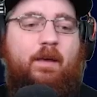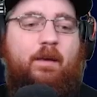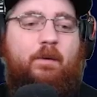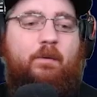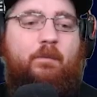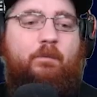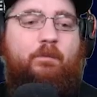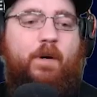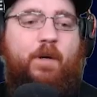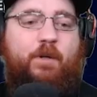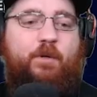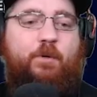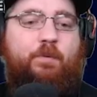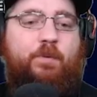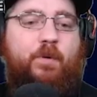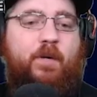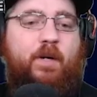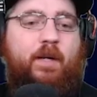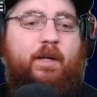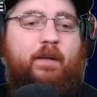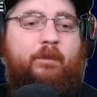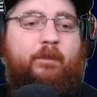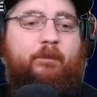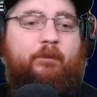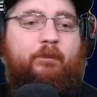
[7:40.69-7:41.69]
Bud Dupree?
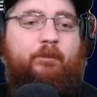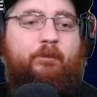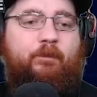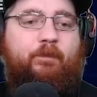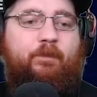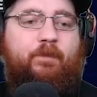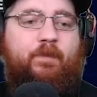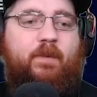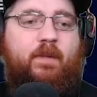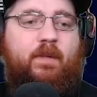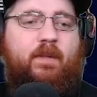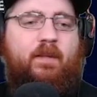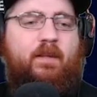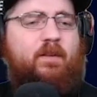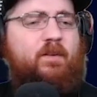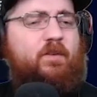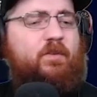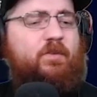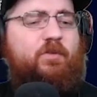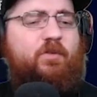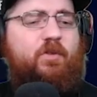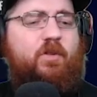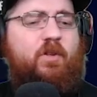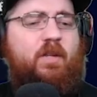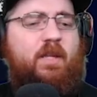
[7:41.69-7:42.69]

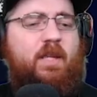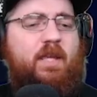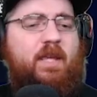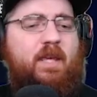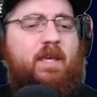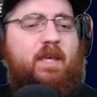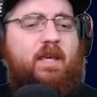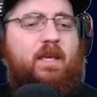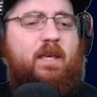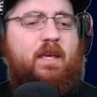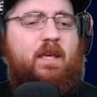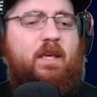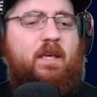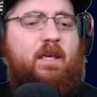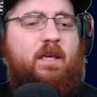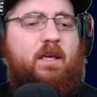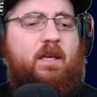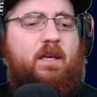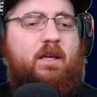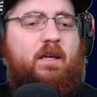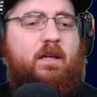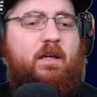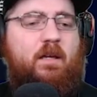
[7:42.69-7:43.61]
Shouldn't he...